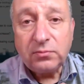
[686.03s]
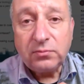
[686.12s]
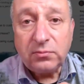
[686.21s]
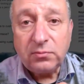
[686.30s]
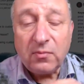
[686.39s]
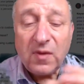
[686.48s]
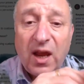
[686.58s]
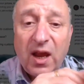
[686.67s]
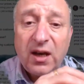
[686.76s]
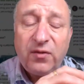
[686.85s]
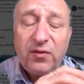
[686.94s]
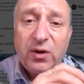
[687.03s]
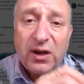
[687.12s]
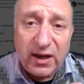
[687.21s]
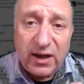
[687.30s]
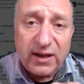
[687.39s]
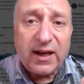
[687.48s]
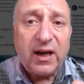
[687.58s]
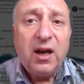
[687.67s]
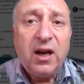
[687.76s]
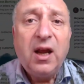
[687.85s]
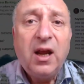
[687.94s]
And if you click that,
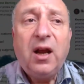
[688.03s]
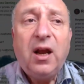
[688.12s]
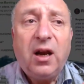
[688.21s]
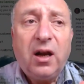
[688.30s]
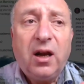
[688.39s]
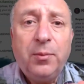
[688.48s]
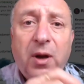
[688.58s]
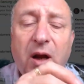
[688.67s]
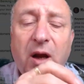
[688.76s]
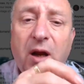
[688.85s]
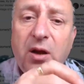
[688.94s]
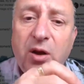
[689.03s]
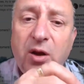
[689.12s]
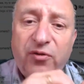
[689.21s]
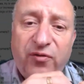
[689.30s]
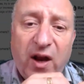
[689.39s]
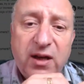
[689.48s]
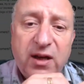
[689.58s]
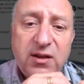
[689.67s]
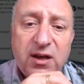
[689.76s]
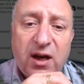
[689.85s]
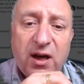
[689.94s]
um, you'll find
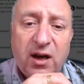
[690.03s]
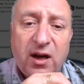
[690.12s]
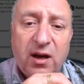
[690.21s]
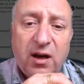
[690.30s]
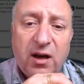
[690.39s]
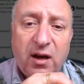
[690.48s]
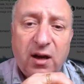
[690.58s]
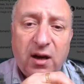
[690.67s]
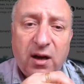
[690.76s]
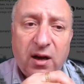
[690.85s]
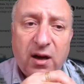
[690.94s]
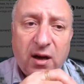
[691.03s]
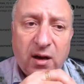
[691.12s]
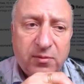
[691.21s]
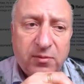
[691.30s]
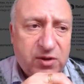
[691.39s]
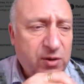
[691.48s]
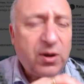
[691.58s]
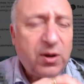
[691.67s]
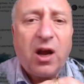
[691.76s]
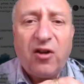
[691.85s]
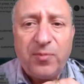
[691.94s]
uh, a, a two and a half
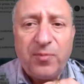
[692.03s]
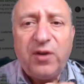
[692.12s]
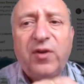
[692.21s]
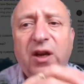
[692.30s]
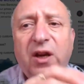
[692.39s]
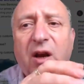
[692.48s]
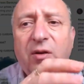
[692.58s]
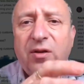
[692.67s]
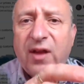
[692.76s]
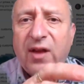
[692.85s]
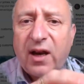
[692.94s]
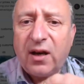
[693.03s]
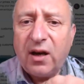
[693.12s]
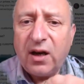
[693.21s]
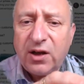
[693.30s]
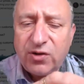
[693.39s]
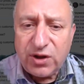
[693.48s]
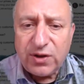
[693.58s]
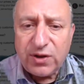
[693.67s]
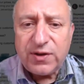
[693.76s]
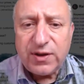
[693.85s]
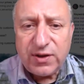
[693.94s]
minute video that introduces
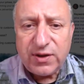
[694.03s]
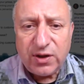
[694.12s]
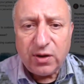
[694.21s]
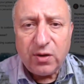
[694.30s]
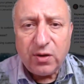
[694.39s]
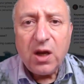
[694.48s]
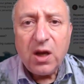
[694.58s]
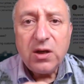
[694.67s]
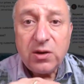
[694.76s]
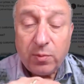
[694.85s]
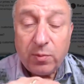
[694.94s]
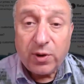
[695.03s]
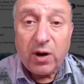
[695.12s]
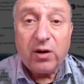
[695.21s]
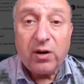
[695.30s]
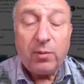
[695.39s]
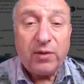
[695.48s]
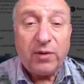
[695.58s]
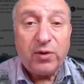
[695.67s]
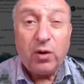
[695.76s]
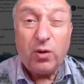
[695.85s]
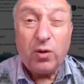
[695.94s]
you to a program I've got called
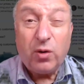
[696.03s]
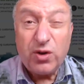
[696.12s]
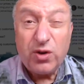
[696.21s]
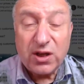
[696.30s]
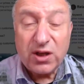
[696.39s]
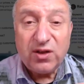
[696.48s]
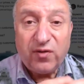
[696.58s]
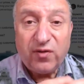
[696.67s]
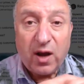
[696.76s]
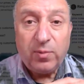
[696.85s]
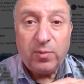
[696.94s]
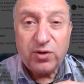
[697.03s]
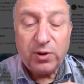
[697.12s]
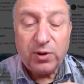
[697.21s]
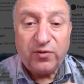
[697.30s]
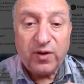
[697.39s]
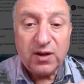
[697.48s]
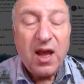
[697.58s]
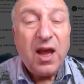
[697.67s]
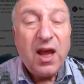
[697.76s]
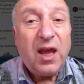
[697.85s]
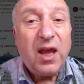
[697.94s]
Justifiably Triple Your Fees. It
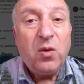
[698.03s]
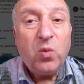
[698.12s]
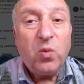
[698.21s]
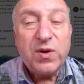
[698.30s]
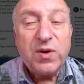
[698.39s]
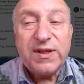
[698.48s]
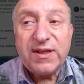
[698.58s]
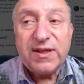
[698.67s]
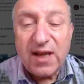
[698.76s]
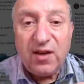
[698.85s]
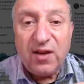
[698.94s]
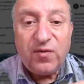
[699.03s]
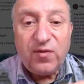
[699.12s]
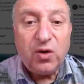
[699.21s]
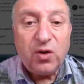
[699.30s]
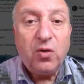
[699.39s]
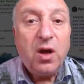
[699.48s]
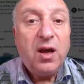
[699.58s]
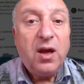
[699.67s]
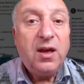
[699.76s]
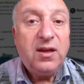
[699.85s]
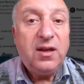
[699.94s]
will save you
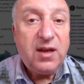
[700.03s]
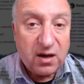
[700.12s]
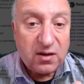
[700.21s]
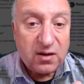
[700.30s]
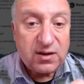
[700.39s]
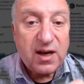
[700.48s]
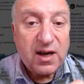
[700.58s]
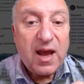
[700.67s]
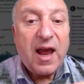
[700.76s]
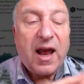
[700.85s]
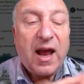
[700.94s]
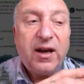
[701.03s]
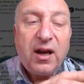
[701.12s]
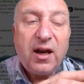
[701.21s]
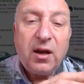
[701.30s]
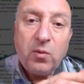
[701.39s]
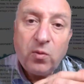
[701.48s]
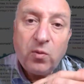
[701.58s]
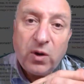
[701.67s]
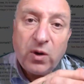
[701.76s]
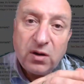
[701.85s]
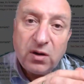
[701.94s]
years, and it will
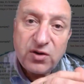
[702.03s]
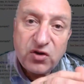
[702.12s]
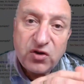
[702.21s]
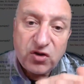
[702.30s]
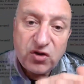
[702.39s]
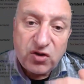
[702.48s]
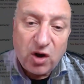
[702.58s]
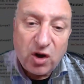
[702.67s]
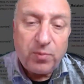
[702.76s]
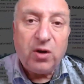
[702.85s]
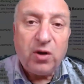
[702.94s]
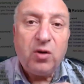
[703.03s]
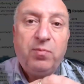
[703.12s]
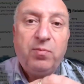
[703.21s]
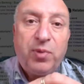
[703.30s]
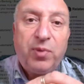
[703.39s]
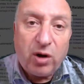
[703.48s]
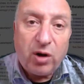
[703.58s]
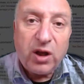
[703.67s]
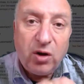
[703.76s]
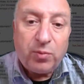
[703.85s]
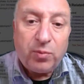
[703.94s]
stop you blocking your
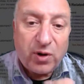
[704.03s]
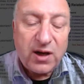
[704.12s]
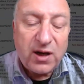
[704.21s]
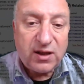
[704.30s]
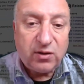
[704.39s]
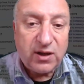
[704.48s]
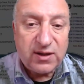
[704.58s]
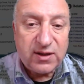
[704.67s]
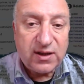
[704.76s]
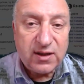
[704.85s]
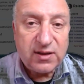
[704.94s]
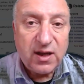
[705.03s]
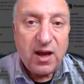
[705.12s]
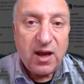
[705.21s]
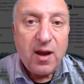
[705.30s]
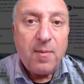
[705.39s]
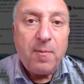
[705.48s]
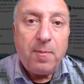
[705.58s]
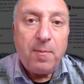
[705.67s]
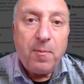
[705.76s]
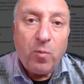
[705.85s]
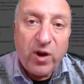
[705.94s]
price increases with
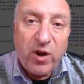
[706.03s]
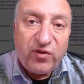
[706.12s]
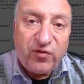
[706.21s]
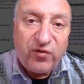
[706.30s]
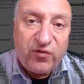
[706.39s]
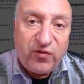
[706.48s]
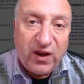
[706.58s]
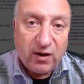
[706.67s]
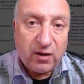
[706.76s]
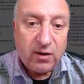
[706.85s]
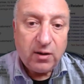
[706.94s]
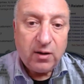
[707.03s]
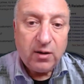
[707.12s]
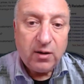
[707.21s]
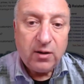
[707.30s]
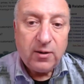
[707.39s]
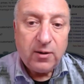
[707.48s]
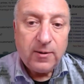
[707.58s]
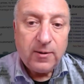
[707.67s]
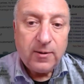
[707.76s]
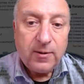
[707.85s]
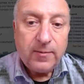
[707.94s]
fear,
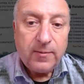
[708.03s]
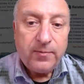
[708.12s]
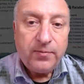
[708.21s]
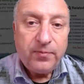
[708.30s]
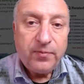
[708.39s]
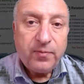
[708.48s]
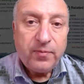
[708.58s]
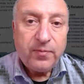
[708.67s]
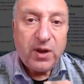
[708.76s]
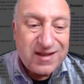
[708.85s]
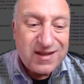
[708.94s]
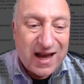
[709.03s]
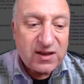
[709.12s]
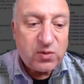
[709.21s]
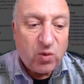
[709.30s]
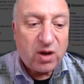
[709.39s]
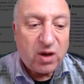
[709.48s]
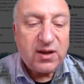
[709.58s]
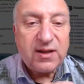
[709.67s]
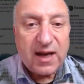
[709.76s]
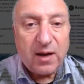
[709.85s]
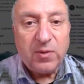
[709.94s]
because that's what is
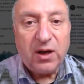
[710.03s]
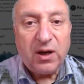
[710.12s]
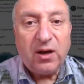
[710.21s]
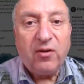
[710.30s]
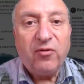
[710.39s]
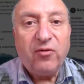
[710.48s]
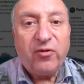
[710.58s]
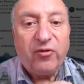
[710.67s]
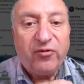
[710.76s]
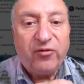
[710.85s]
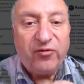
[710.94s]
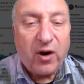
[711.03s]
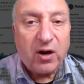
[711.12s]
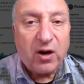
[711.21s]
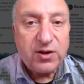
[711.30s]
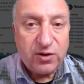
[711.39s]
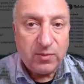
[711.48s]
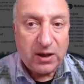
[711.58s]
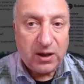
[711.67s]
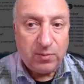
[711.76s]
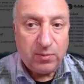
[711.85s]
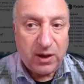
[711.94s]
happening for far too many
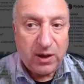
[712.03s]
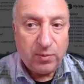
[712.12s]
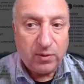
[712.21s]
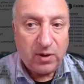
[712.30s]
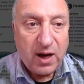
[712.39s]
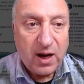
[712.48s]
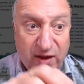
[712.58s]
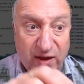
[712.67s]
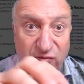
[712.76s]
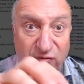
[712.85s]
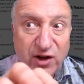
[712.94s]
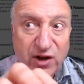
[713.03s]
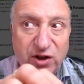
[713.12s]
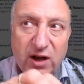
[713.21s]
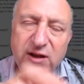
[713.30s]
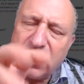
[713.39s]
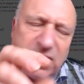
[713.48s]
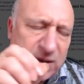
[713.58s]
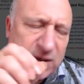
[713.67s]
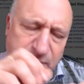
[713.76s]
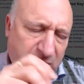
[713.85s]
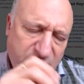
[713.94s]
people. And they rationalize it. So yes, but I
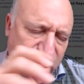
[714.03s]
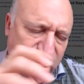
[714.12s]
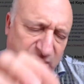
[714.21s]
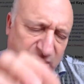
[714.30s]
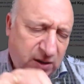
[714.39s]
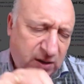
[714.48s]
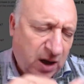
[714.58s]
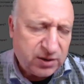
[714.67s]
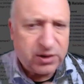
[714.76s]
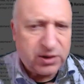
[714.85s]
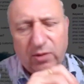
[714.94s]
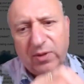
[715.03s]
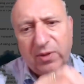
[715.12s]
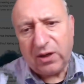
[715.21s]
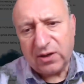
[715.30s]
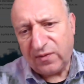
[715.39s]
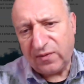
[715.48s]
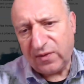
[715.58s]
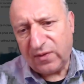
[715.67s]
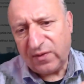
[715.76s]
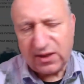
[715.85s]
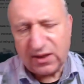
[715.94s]
really can't do it because of this, this, and
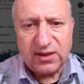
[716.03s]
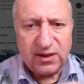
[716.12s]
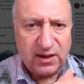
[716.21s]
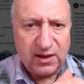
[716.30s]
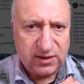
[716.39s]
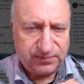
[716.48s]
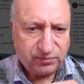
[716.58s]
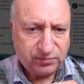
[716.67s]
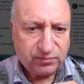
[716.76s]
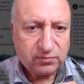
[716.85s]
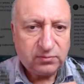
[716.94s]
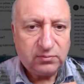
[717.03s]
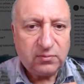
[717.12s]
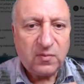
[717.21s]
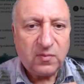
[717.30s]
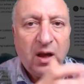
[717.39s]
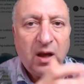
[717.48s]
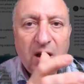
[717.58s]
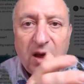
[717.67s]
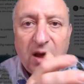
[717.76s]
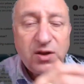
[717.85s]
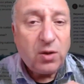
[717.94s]
this. Is your
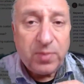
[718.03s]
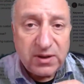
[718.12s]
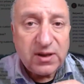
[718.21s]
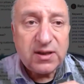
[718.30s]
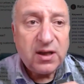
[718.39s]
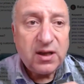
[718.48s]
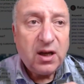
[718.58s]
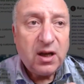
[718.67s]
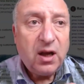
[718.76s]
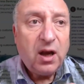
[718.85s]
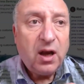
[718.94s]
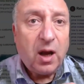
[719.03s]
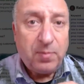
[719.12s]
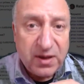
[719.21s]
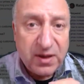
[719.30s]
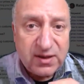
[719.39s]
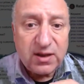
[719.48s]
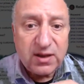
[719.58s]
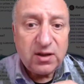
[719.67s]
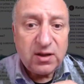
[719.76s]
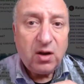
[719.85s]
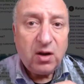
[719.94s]
business a business
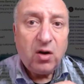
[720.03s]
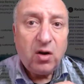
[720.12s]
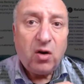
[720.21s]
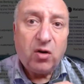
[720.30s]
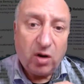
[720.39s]
or a hobby?